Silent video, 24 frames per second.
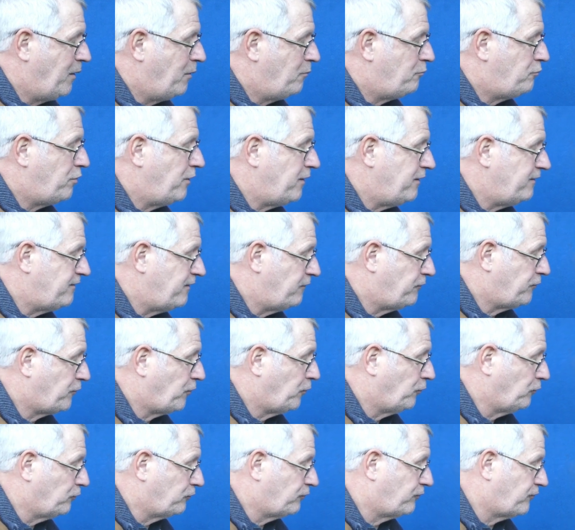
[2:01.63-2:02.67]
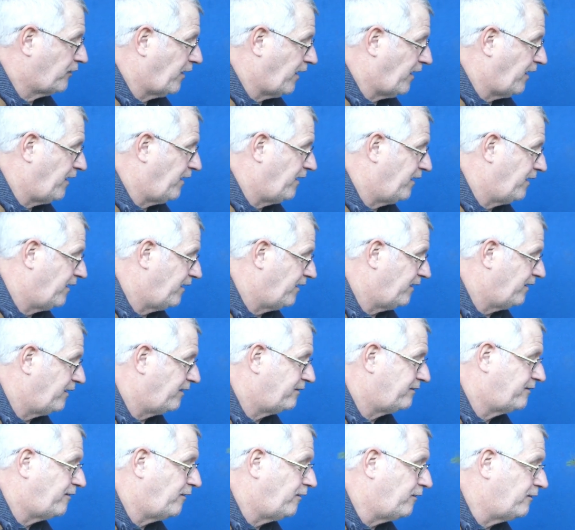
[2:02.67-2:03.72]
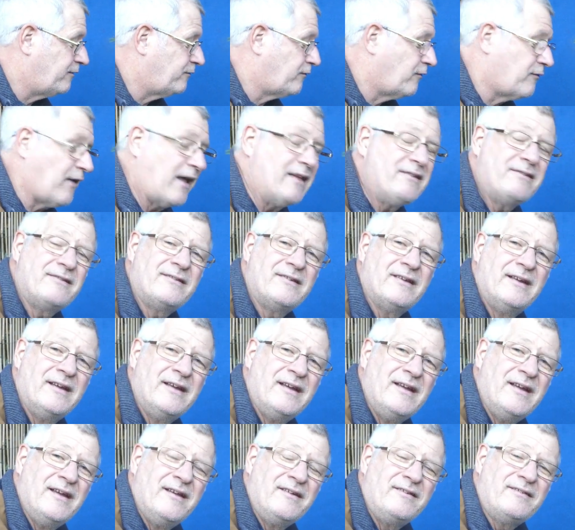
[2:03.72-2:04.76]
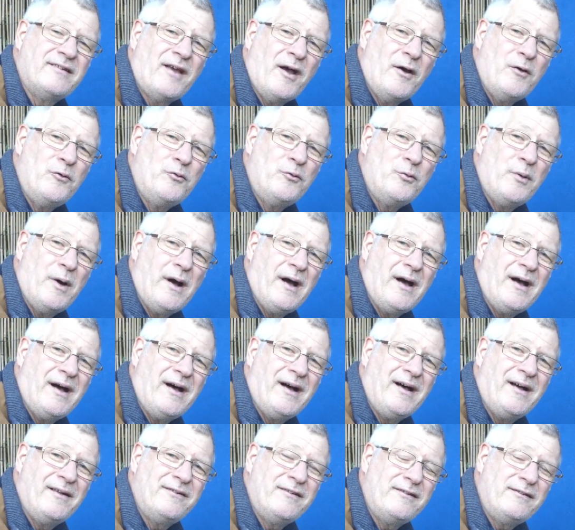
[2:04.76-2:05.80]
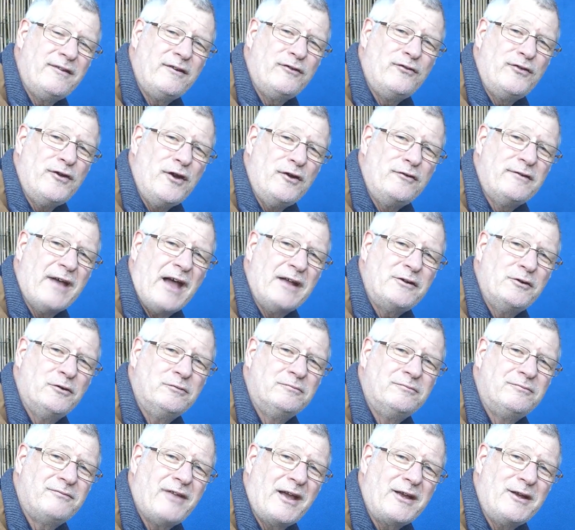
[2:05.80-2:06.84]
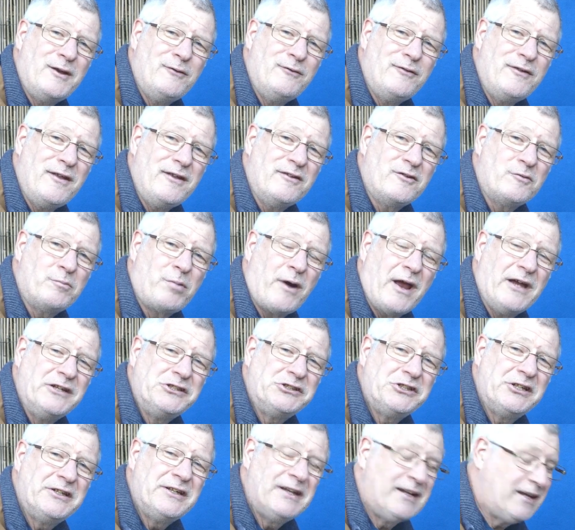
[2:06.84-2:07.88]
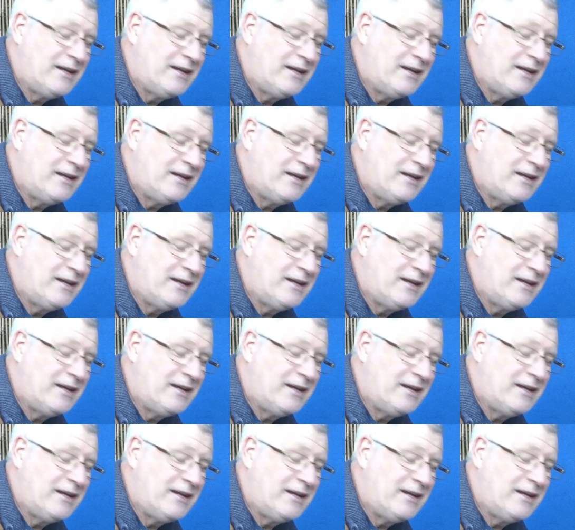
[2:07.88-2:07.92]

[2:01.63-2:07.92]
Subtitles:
pretty difficult series of events. So this is for you, Daniel. Thank you for the inspiration.